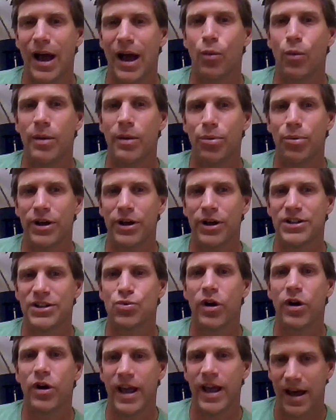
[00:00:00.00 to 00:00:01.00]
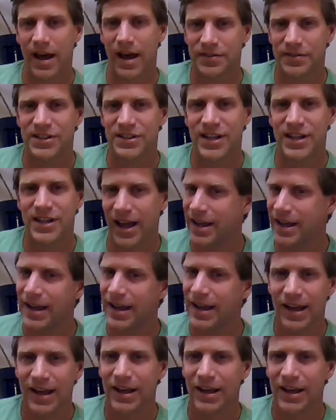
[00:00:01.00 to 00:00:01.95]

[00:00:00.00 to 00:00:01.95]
At what point does one have to say,